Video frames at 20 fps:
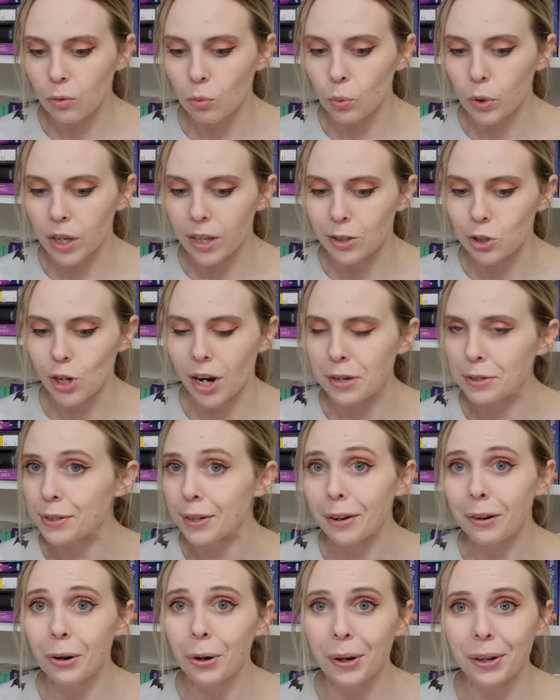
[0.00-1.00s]
which I
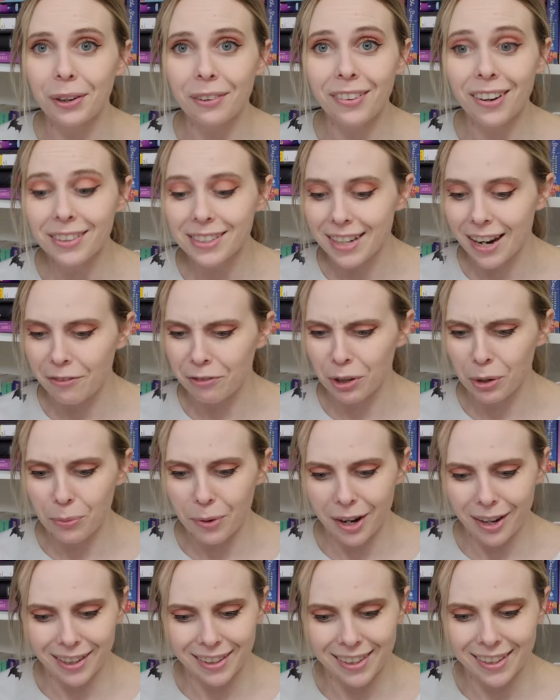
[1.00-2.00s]
saw going around
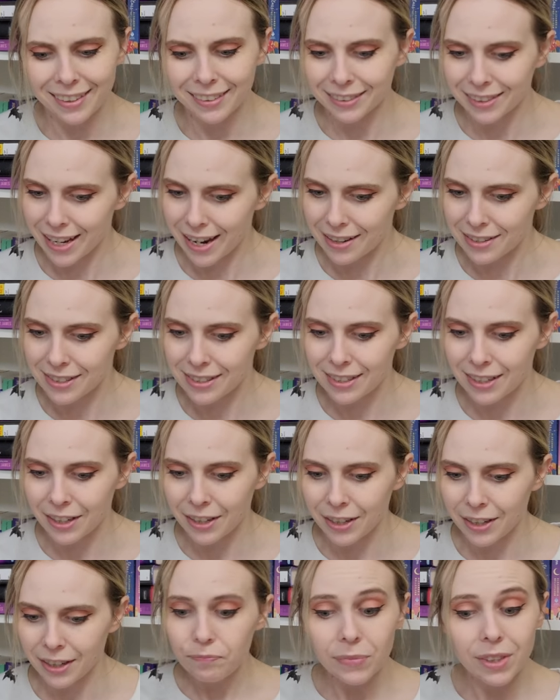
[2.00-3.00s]
everywhere, I think last
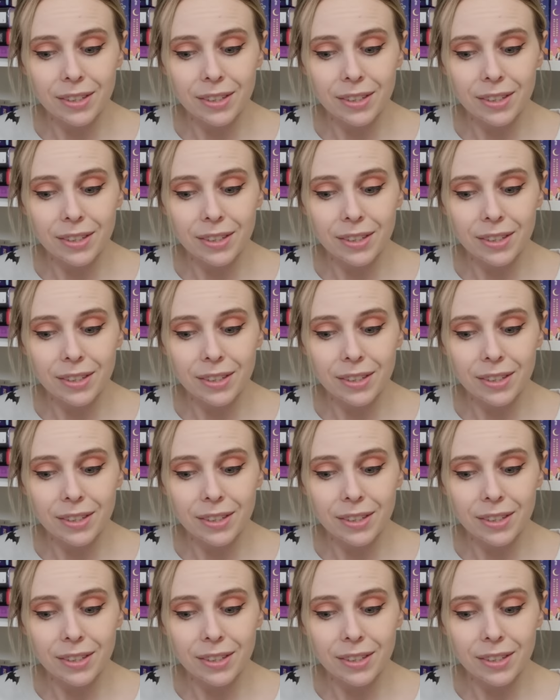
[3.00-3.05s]
year.